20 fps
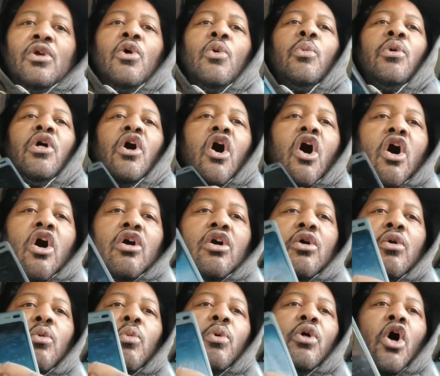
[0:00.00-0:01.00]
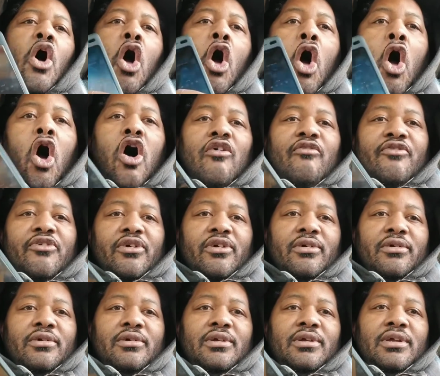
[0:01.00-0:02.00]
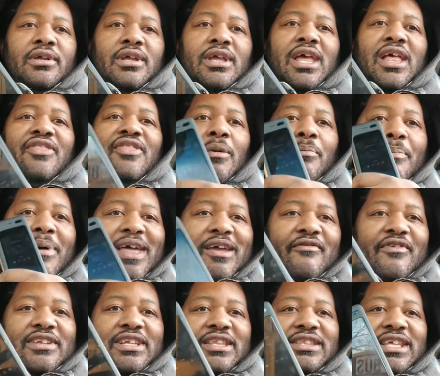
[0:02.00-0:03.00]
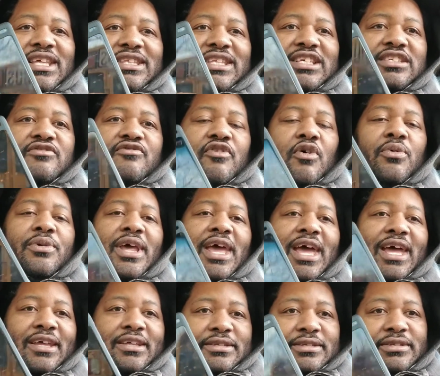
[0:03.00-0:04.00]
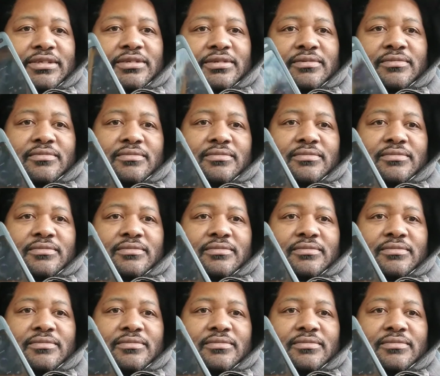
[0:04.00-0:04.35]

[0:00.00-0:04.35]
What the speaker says: will offer the benefits that this phone has.